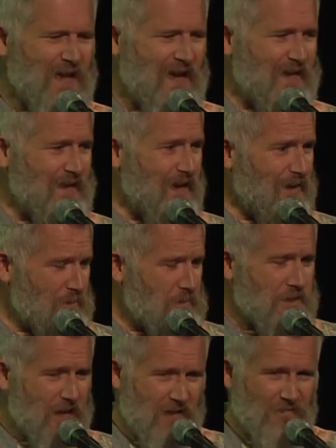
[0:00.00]
And I
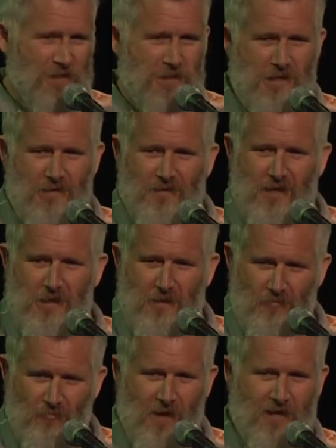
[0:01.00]
understand this is
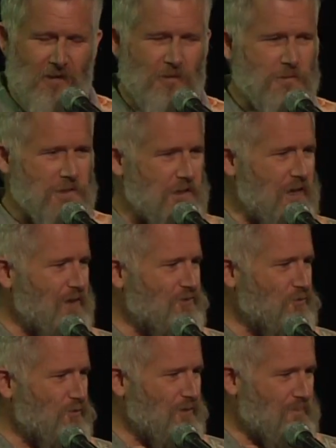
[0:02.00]
the regular
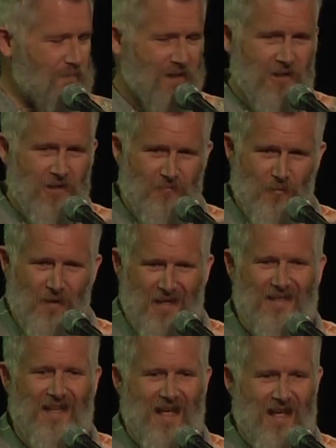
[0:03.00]
scheduled meal for the
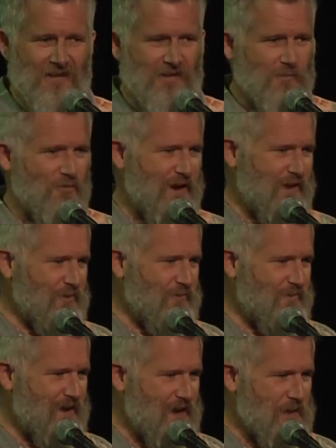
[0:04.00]
clan to break the
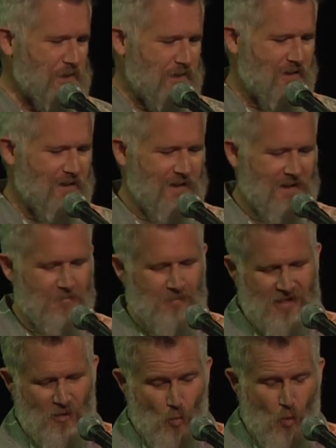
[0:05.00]
fast.
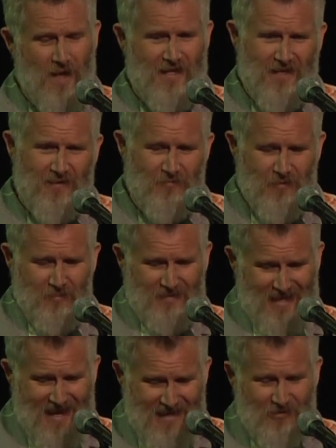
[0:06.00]
But at one end of the
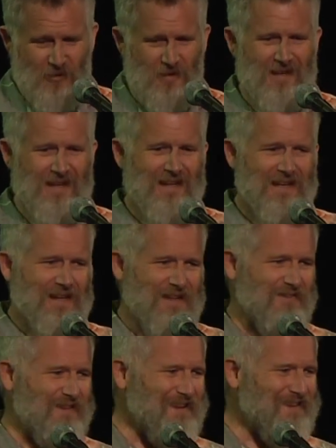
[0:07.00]
platter
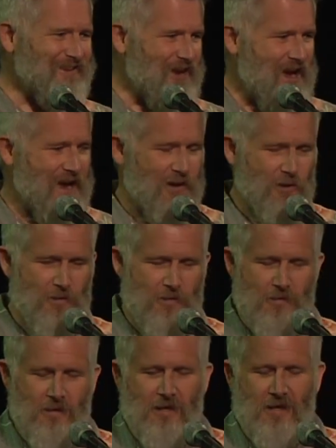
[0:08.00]
is an
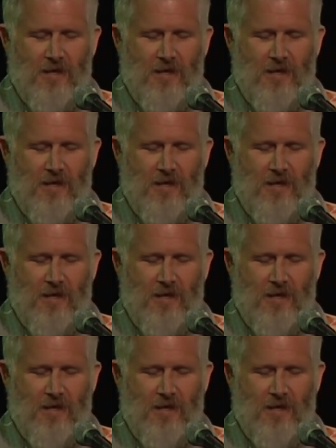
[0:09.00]
entire